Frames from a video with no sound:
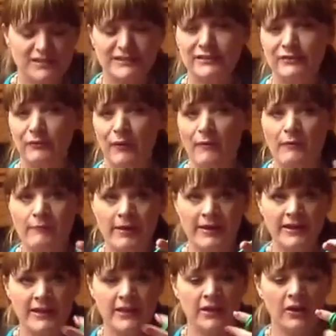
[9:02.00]
throw them
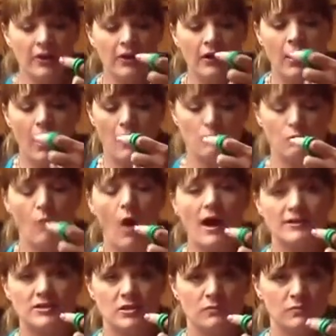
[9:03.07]
in here,
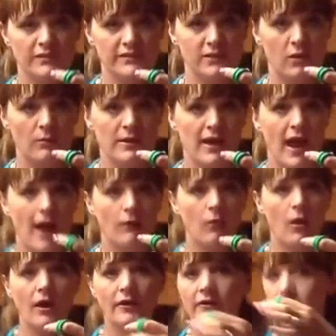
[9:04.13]
wash them with soapy hot
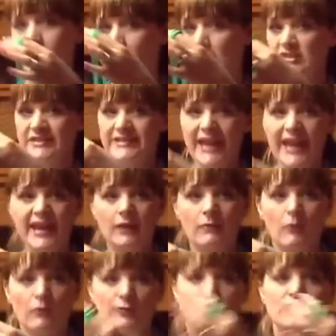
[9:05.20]
water, and then just hang them
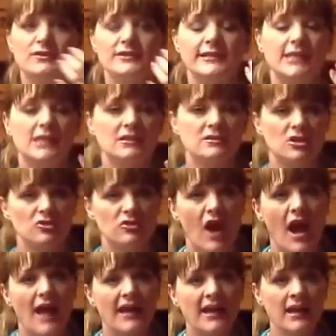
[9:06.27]
over your sink to
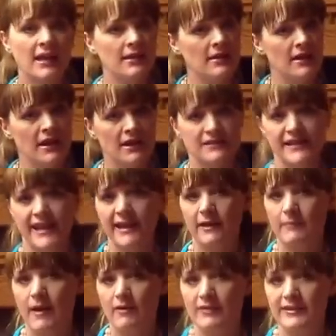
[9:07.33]
dry, and take
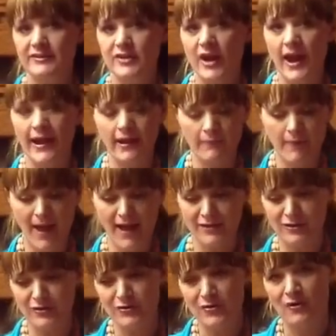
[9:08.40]
them out and dry them on
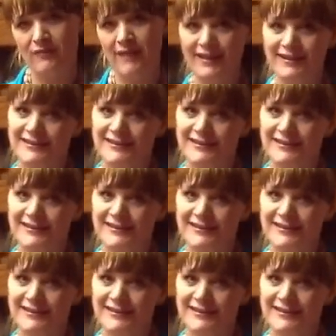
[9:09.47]
your Norwex